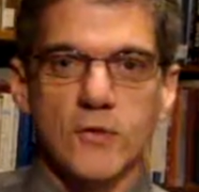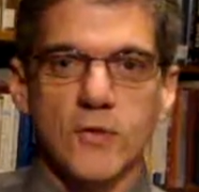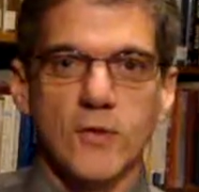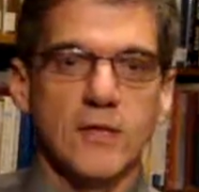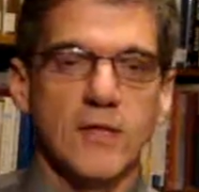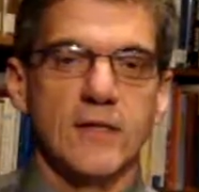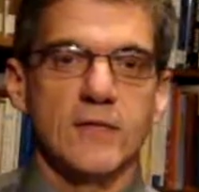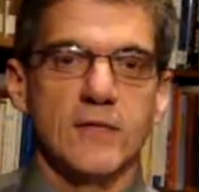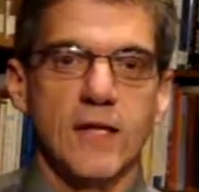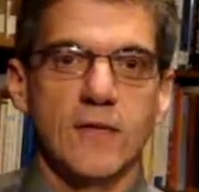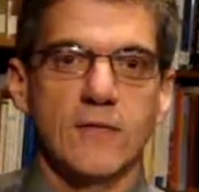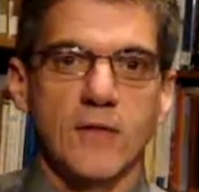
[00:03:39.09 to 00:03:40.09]
yards
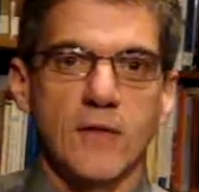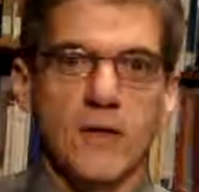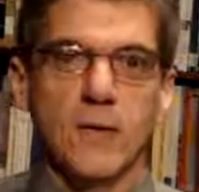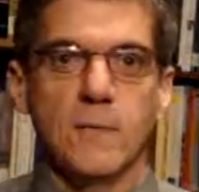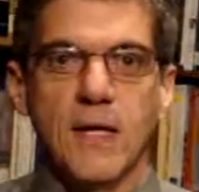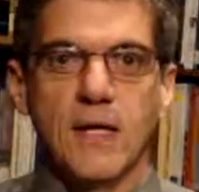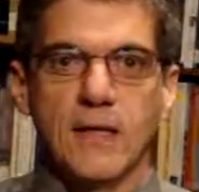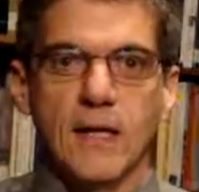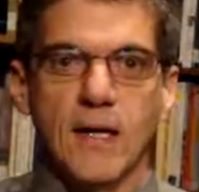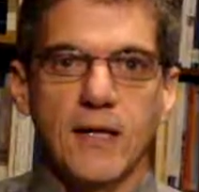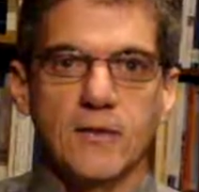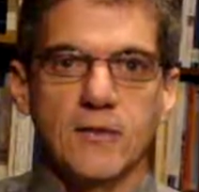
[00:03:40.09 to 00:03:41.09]
outside of the main
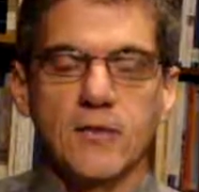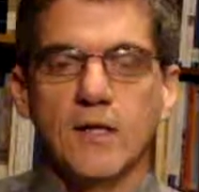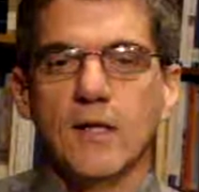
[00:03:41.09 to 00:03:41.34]
gates,